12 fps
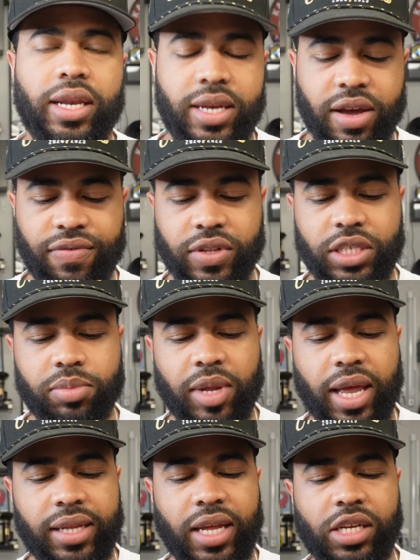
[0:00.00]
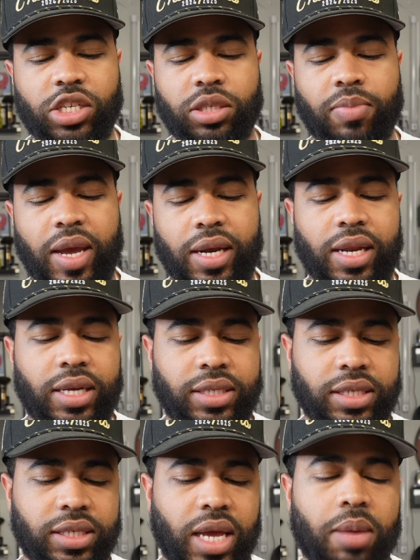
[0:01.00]
it definitely smelled like they just made these.
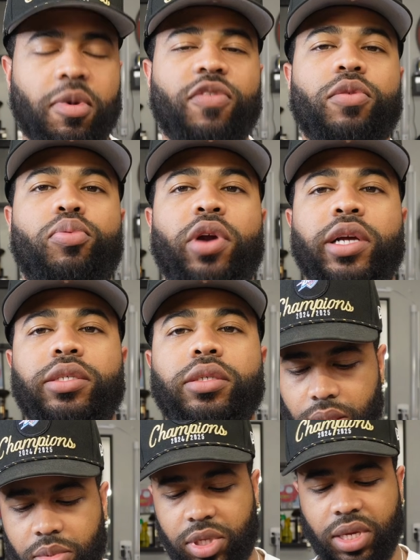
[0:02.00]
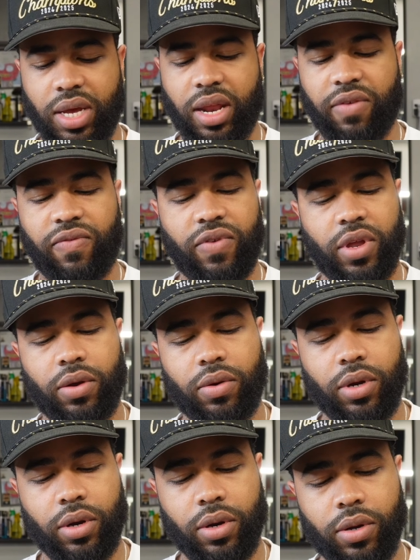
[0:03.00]
These came off the press. Let me see how they fit
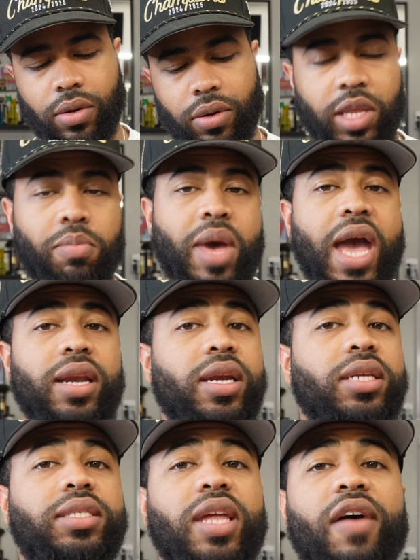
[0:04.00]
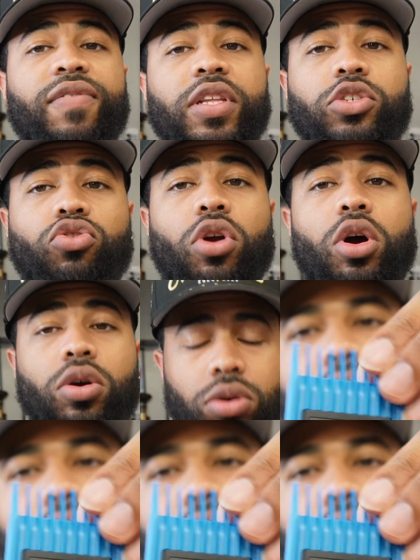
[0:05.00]
on here though. The magnet is definitely strong.